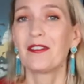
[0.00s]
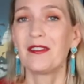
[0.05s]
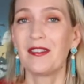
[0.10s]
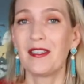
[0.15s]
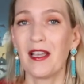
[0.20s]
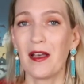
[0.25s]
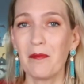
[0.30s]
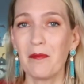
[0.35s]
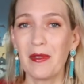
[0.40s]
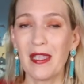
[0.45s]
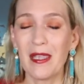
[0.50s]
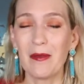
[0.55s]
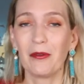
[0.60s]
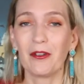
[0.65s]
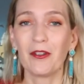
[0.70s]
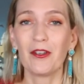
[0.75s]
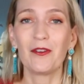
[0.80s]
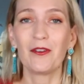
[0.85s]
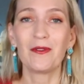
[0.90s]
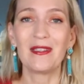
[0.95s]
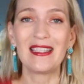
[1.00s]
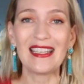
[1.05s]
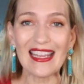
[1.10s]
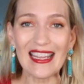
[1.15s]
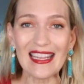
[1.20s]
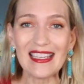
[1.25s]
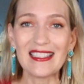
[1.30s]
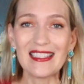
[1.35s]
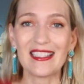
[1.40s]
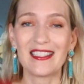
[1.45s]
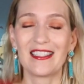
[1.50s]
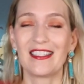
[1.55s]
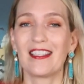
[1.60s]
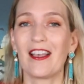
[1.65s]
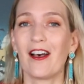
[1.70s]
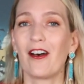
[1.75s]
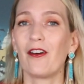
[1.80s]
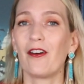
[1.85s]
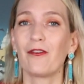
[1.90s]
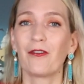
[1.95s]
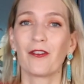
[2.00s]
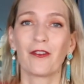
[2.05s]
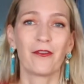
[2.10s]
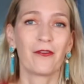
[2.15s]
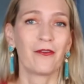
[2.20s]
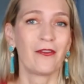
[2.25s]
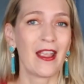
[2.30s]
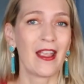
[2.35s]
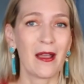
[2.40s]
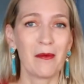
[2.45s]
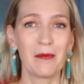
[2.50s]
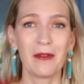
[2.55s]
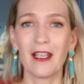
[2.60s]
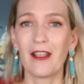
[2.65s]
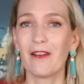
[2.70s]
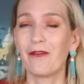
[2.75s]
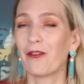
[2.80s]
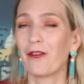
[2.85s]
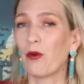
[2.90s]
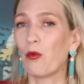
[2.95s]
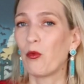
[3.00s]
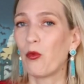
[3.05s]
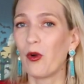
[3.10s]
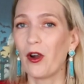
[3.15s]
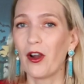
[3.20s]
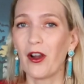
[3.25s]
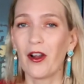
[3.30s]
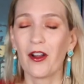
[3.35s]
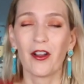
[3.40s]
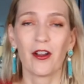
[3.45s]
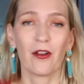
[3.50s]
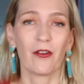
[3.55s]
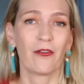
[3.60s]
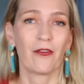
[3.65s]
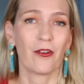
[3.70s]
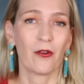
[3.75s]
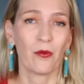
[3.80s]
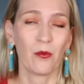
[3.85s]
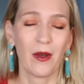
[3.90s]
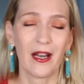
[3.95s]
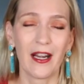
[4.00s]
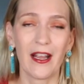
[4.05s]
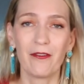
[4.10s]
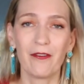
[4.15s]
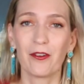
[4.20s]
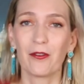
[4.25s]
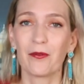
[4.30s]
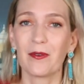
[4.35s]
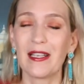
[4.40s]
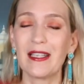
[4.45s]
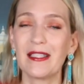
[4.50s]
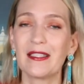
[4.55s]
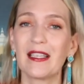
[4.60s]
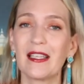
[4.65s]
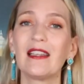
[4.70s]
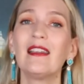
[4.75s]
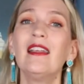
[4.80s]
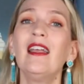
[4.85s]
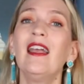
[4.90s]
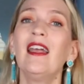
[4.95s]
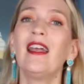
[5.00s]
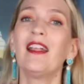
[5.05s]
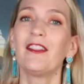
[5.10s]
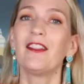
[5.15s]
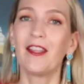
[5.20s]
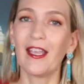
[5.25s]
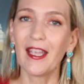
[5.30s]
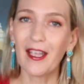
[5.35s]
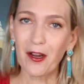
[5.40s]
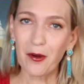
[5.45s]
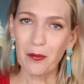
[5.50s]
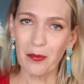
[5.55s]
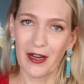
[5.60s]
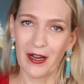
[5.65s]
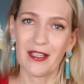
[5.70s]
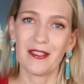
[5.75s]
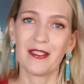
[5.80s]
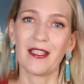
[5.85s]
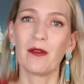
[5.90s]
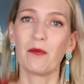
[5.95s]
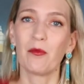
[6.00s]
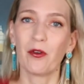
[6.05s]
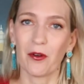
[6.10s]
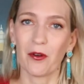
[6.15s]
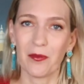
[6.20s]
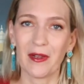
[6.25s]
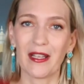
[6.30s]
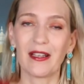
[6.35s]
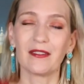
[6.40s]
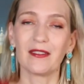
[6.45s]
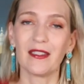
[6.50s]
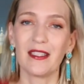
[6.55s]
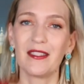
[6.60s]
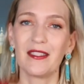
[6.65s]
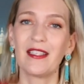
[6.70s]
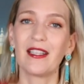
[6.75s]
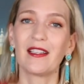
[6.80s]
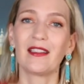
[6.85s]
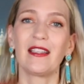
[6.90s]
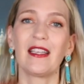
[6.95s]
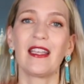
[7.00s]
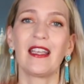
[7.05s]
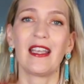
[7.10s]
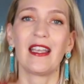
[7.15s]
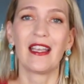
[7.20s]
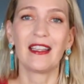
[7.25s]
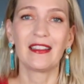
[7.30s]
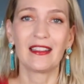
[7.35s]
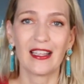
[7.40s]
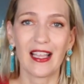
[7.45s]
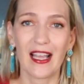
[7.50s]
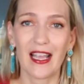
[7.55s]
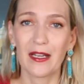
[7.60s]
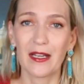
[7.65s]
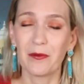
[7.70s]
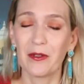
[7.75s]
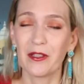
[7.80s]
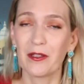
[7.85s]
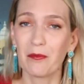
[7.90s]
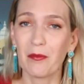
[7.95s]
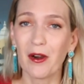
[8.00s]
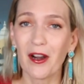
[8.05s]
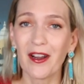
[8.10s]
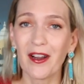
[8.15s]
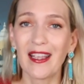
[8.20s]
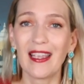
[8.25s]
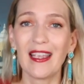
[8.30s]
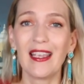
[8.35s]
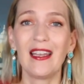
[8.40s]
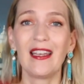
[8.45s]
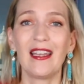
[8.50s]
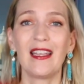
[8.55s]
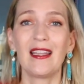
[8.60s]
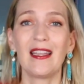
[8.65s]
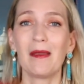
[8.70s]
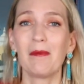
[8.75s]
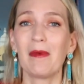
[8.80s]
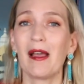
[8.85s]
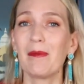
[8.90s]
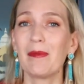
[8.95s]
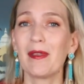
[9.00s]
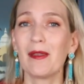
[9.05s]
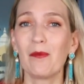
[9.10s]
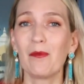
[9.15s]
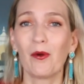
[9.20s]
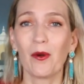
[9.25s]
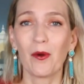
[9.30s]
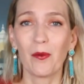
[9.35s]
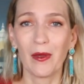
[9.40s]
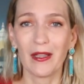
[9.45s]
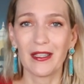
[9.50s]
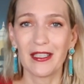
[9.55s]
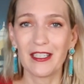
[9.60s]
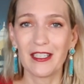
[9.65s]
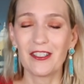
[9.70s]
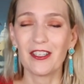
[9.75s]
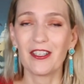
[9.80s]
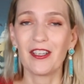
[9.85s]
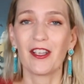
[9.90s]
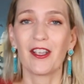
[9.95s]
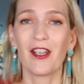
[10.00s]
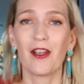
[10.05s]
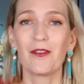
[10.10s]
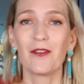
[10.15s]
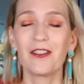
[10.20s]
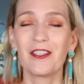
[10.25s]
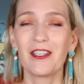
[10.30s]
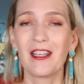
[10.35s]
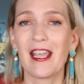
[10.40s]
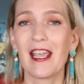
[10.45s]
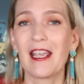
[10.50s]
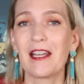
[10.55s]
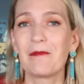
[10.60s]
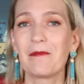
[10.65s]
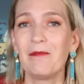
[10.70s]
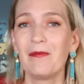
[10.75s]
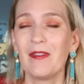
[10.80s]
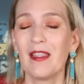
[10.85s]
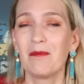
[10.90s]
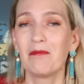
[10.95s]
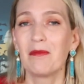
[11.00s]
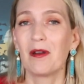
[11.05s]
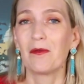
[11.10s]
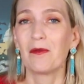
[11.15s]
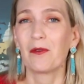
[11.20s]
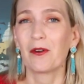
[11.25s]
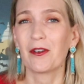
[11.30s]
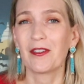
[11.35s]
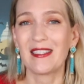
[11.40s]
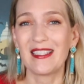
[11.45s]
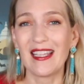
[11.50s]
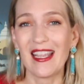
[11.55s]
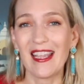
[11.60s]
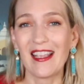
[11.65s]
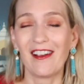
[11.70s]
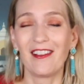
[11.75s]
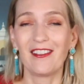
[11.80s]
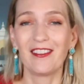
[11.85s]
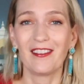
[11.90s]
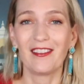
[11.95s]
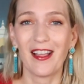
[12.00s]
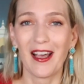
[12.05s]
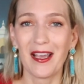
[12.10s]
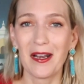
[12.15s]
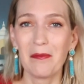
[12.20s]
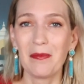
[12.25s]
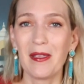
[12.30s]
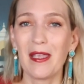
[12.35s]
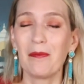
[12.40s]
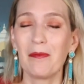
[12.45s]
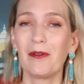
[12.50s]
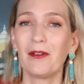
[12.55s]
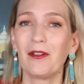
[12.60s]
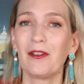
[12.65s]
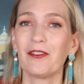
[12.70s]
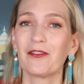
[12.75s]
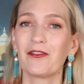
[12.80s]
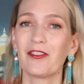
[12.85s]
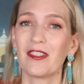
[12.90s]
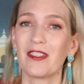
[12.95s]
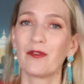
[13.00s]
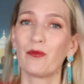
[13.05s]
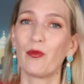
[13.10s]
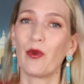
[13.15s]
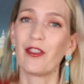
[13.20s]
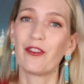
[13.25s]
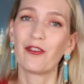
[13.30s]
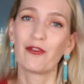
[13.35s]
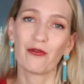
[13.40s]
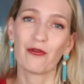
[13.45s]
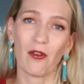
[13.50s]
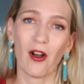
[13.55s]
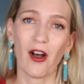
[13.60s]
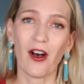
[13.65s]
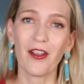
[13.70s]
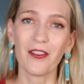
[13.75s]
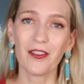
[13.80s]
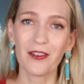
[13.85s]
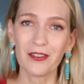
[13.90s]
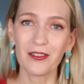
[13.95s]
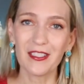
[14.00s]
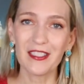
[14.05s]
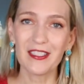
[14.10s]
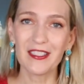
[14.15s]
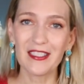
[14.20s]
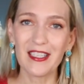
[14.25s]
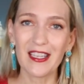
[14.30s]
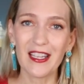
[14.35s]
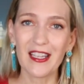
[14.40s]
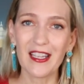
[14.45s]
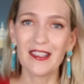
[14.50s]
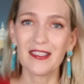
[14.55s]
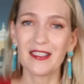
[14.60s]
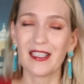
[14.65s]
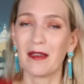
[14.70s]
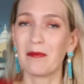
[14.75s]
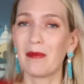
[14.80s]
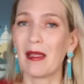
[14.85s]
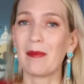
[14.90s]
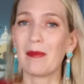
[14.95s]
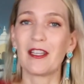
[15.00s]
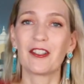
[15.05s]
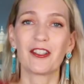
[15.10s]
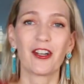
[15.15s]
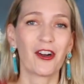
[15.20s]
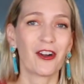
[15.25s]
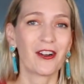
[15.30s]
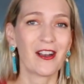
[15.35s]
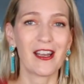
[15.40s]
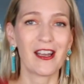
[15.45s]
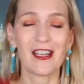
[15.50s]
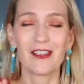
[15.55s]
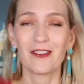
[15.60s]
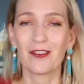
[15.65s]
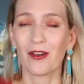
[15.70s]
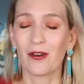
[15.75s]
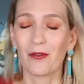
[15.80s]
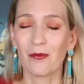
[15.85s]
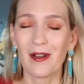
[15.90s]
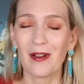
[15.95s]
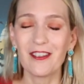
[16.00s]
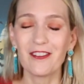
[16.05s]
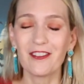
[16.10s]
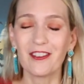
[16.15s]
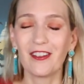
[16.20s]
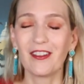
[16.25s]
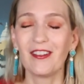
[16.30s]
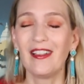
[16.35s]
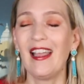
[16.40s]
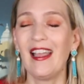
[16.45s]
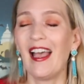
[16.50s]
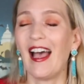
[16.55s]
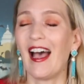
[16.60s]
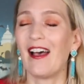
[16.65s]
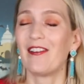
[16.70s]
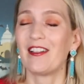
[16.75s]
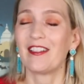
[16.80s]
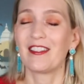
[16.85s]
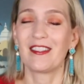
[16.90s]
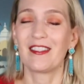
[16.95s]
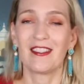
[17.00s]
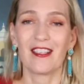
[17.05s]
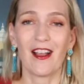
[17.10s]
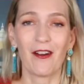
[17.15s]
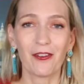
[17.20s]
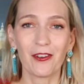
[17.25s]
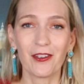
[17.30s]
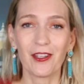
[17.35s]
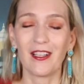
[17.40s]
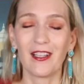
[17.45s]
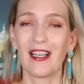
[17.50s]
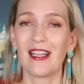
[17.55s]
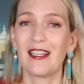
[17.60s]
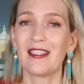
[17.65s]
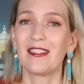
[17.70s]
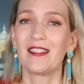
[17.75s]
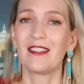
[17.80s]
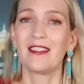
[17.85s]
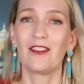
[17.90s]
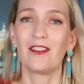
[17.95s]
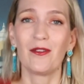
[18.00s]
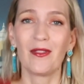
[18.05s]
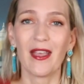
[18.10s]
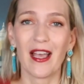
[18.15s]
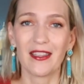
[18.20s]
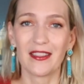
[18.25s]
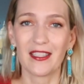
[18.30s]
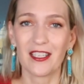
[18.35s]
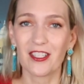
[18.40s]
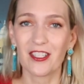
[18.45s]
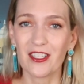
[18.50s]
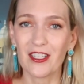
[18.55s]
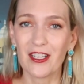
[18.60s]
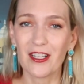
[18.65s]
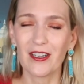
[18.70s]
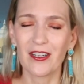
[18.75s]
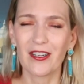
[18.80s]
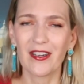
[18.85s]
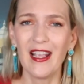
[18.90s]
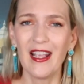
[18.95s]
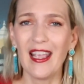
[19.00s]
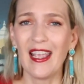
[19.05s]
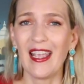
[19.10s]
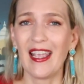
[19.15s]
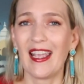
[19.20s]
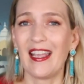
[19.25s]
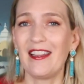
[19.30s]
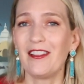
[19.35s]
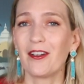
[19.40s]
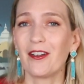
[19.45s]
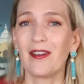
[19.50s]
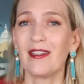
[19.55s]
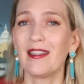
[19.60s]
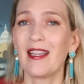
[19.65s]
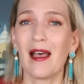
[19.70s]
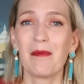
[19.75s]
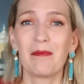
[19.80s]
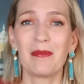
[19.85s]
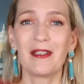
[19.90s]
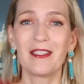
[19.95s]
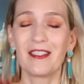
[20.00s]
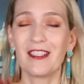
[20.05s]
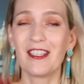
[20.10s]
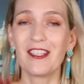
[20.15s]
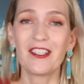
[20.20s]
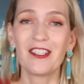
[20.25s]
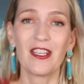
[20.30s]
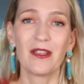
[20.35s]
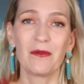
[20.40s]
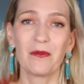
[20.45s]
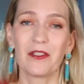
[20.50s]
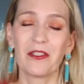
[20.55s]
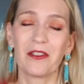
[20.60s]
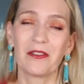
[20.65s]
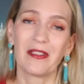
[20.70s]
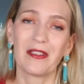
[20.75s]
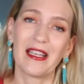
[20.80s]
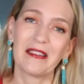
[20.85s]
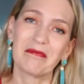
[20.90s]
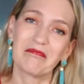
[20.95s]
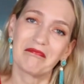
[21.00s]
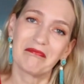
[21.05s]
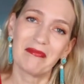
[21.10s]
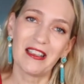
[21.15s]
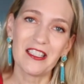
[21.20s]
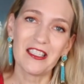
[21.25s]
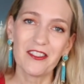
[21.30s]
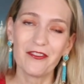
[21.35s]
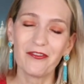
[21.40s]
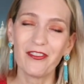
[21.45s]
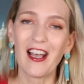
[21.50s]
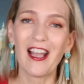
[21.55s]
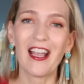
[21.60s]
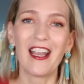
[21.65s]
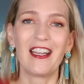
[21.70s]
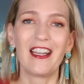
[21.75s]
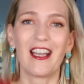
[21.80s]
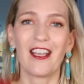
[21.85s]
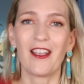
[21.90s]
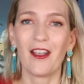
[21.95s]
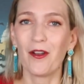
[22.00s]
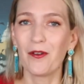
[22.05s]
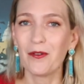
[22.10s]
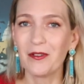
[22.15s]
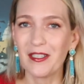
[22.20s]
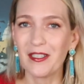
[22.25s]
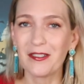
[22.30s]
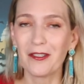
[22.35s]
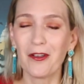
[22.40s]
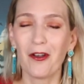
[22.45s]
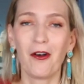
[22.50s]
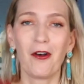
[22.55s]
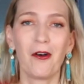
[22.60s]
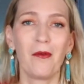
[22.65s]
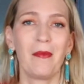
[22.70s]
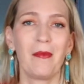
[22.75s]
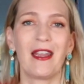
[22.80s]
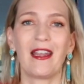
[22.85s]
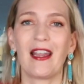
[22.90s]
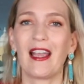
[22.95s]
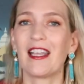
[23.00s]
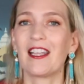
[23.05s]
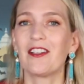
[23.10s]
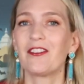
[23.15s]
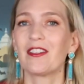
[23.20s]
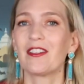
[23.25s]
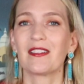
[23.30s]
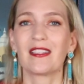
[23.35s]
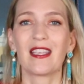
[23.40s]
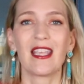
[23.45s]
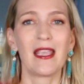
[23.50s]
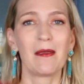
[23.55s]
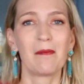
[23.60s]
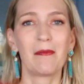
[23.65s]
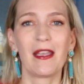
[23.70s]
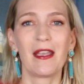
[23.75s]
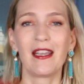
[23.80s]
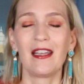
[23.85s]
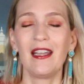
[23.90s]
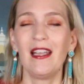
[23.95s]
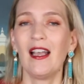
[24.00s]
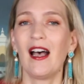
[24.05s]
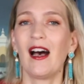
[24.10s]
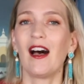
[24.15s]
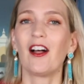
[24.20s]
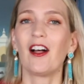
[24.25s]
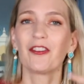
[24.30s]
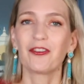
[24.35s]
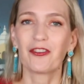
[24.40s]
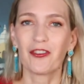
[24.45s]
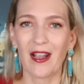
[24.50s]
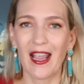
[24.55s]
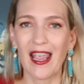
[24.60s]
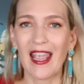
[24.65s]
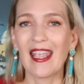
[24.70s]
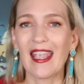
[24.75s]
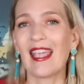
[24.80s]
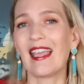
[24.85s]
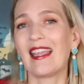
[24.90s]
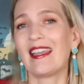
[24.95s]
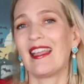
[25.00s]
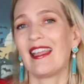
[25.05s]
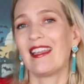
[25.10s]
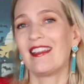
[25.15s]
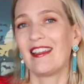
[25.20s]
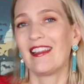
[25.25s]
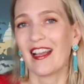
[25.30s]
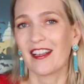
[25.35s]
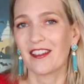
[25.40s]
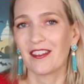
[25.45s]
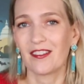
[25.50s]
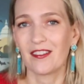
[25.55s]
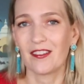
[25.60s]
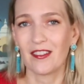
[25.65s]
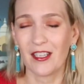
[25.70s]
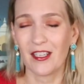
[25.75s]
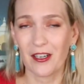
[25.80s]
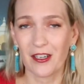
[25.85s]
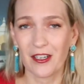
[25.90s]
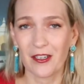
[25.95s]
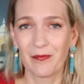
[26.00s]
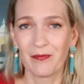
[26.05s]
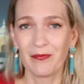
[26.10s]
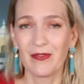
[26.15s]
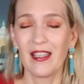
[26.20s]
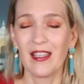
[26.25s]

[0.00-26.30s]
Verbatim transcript: some people who need to sell for family, for work, or for whatever reason, they are pricing more realistically in line with the market, and they might be more willing to negotiate. But we're seeing a lot of people just withdraw their listings and maybe turn it into a rental. I've had several clients do that this year, and they're in that position where they're like, it's fine, I own this home and I can just keep it. I'll try again in next year.